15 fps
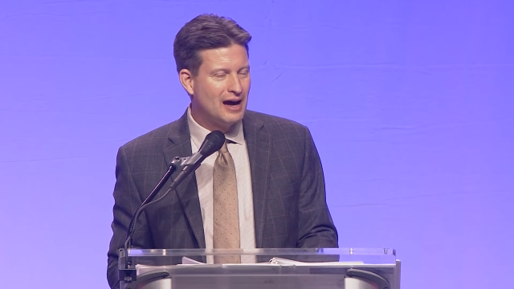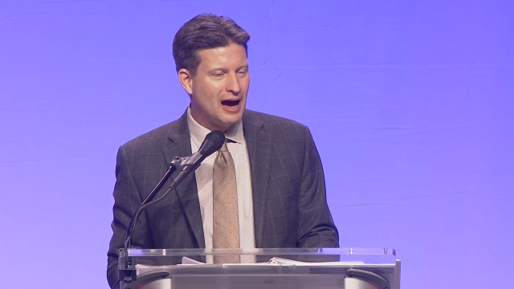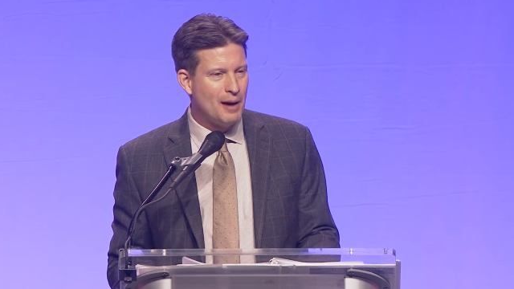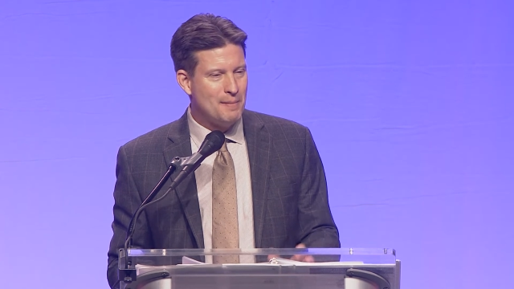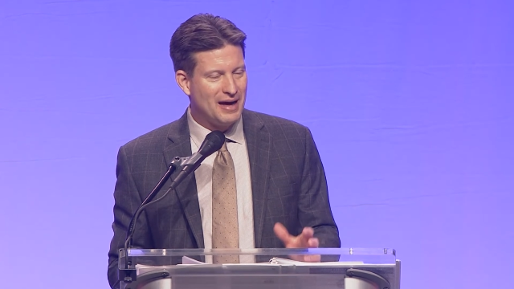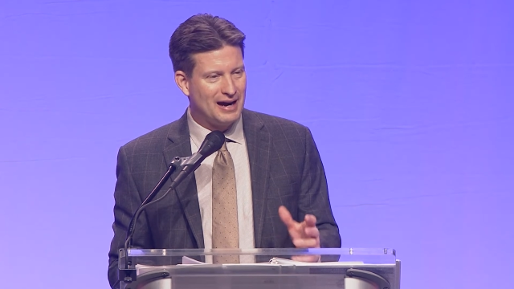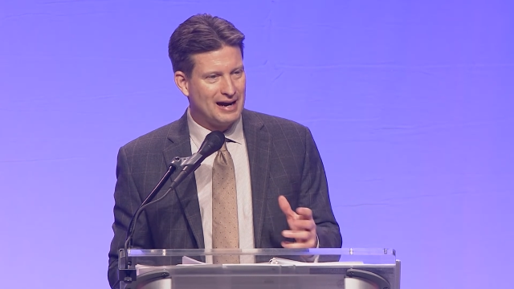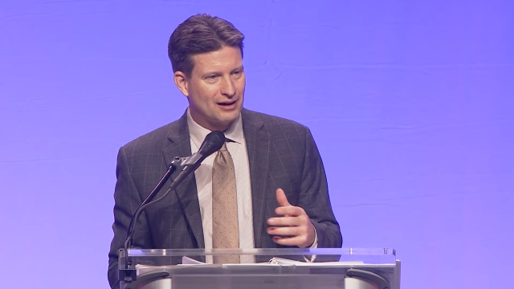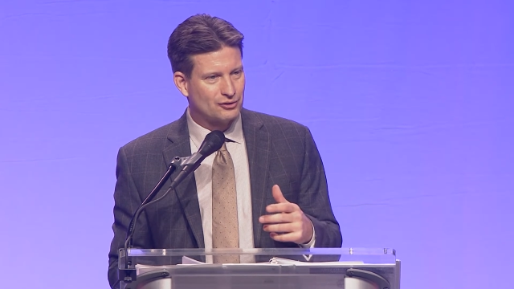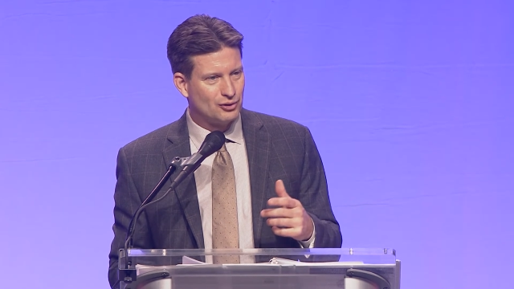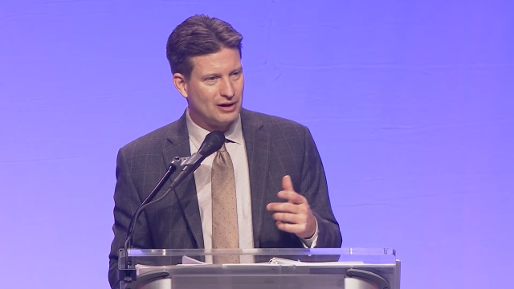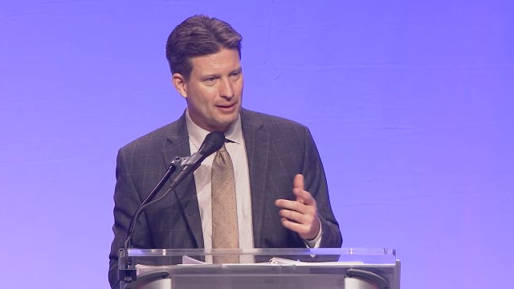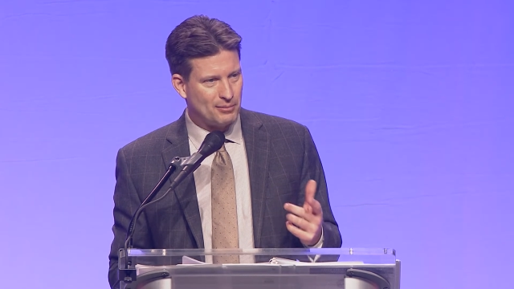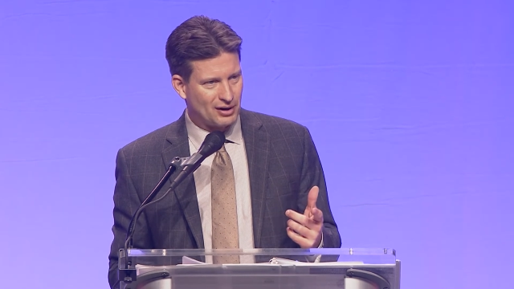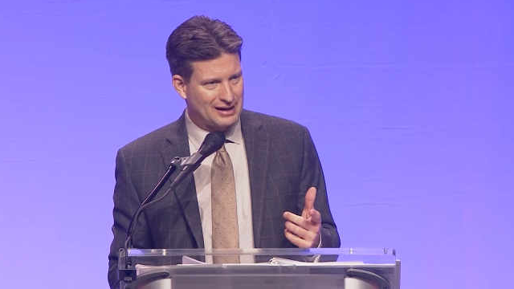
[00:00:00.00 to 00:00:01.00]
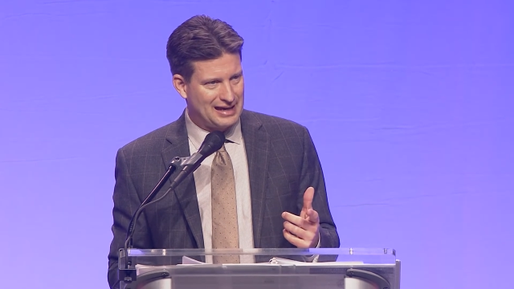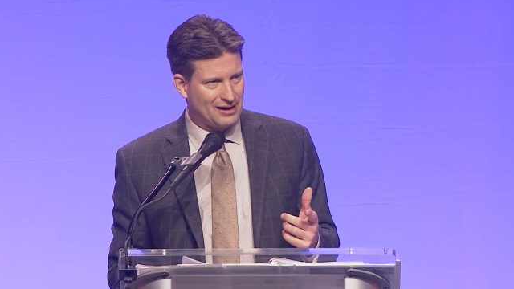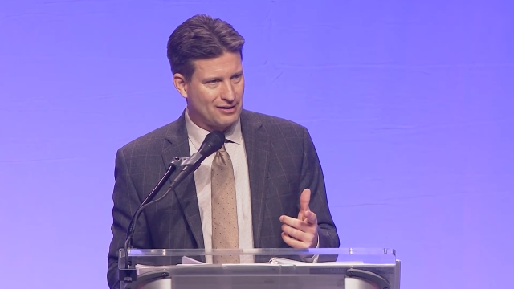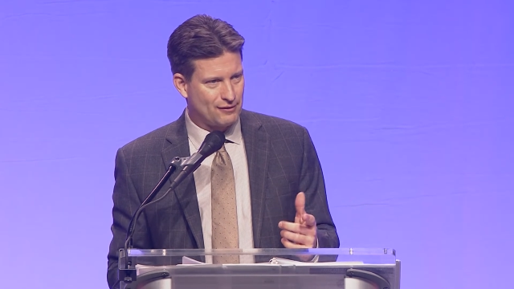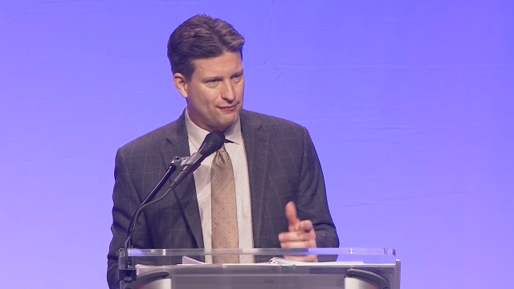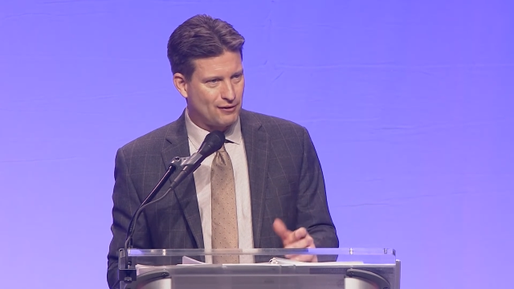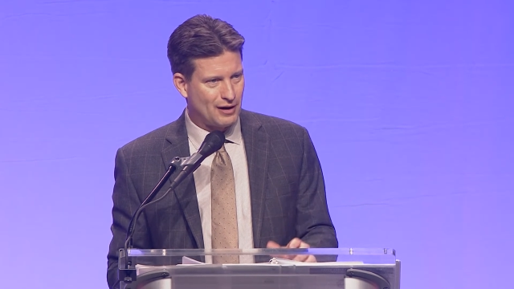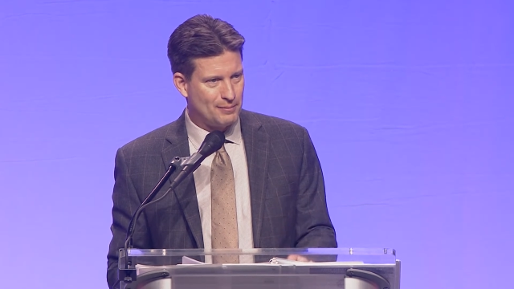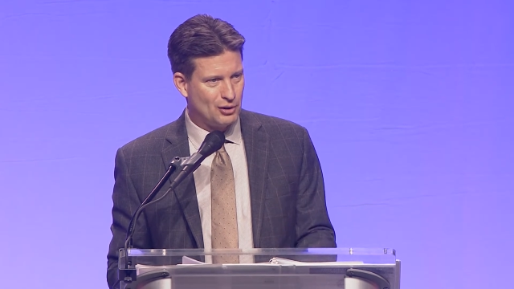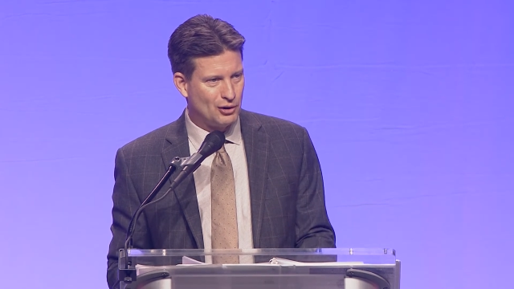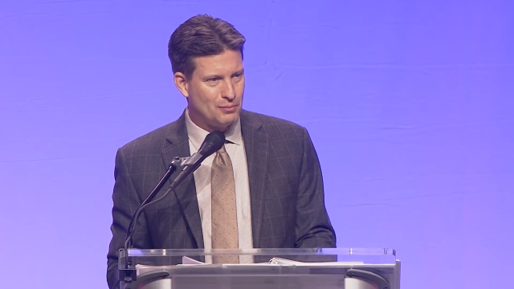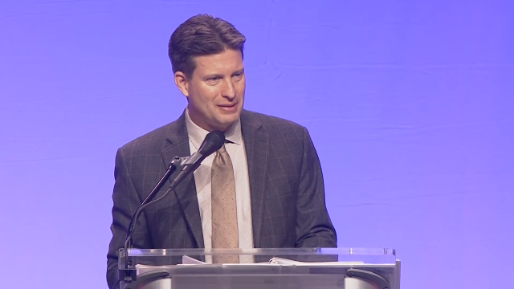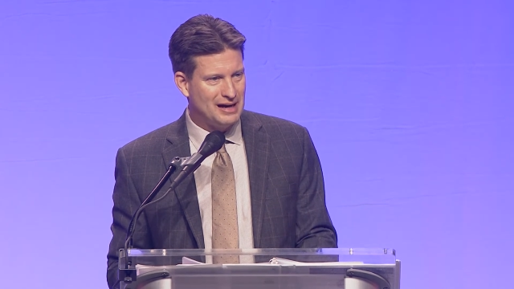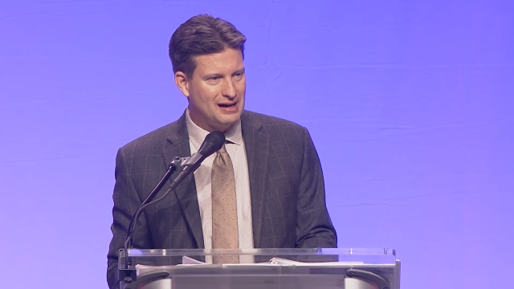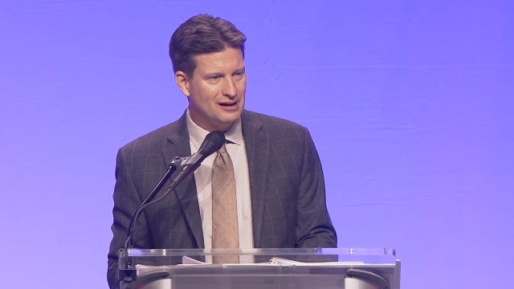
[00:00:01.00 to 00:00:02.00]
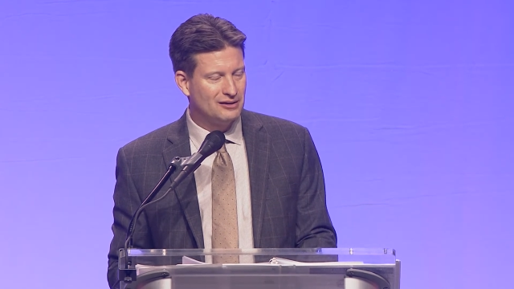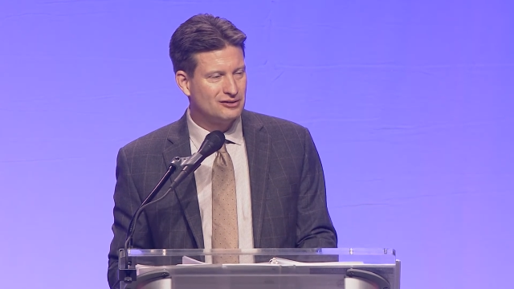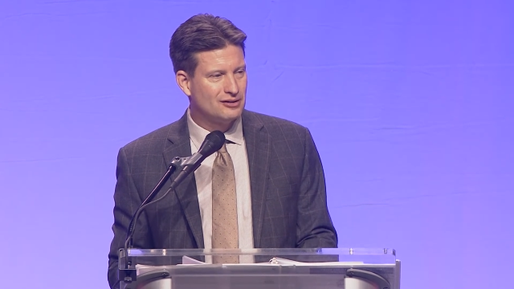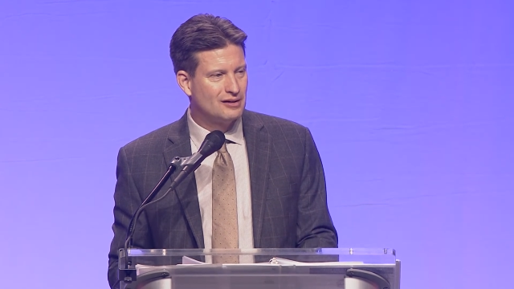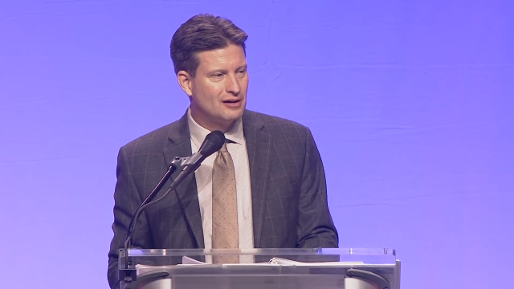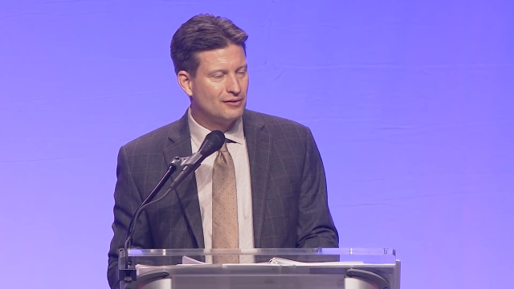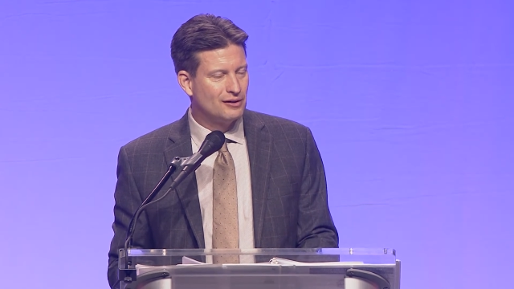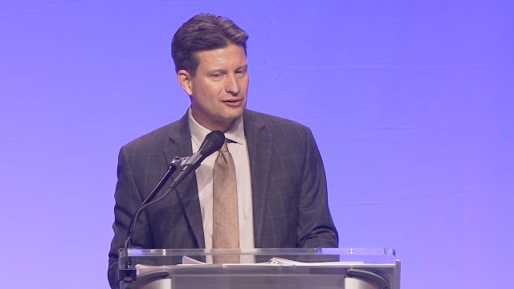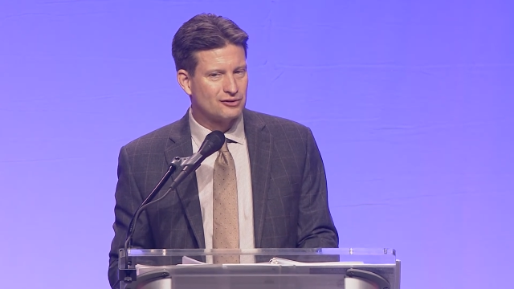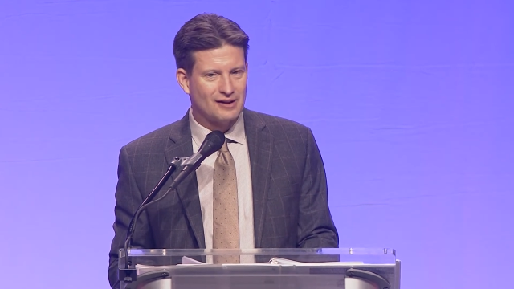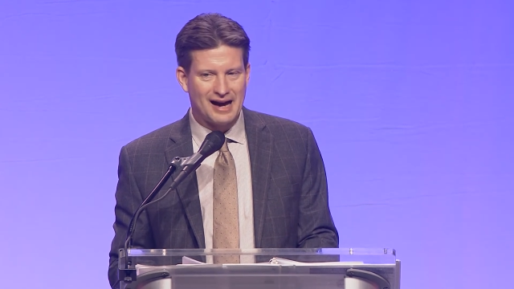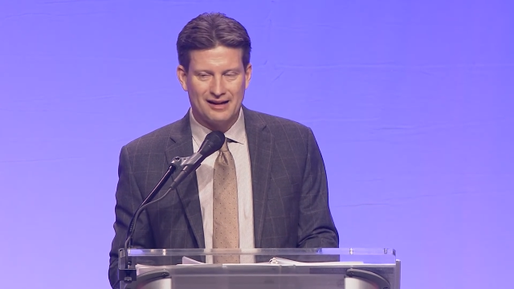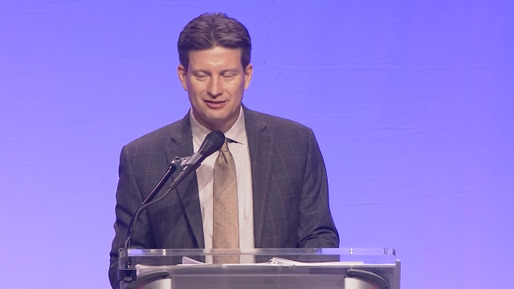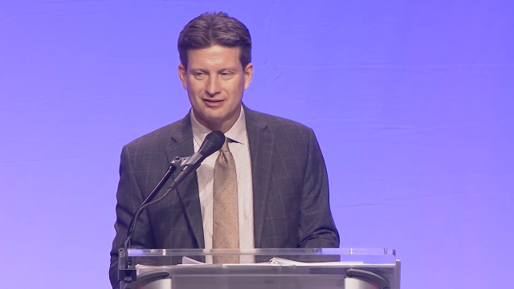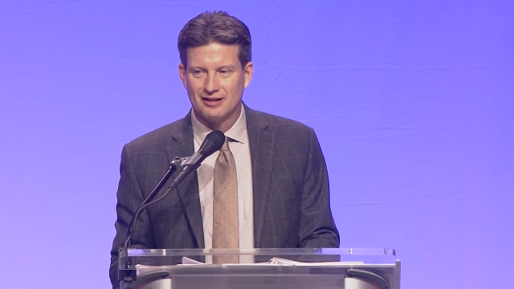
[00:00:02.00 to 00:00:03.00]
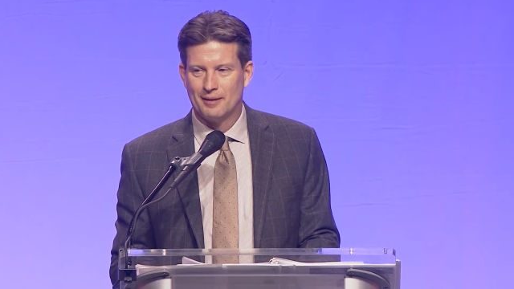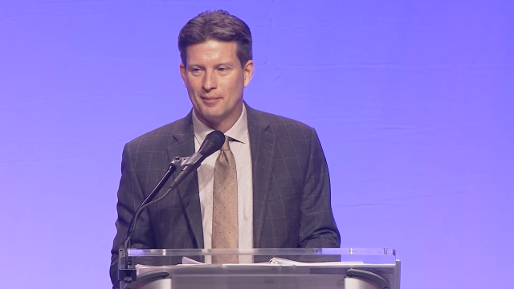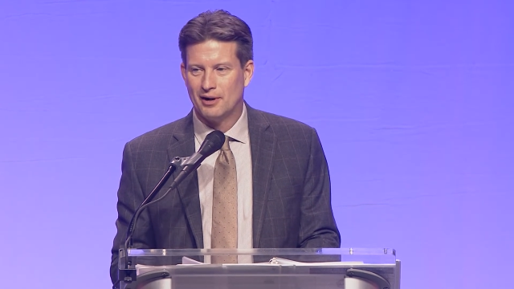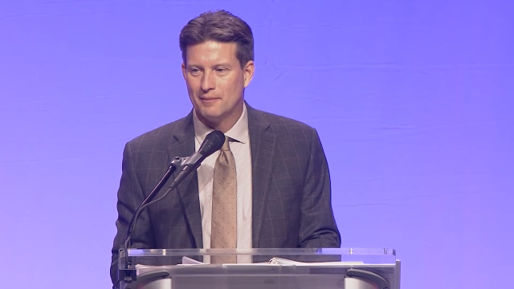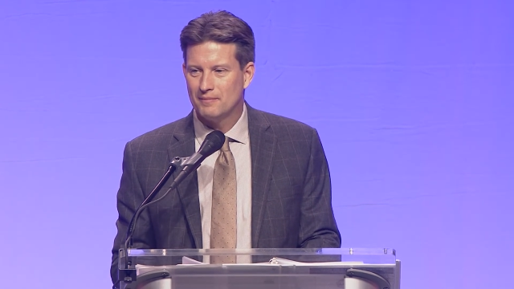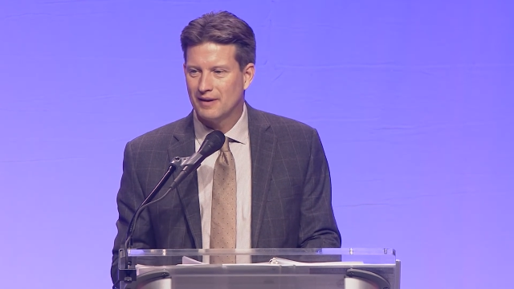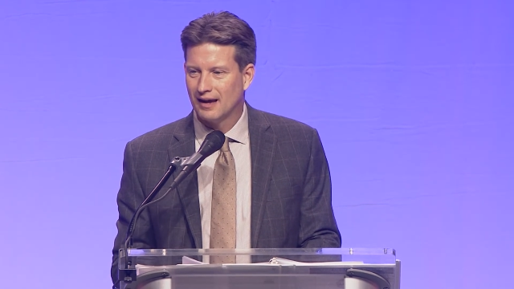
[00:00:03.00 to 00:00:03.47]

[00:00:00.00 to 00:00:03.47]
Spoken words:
I made it out to a number of County Farm Bureau meetings this last summer,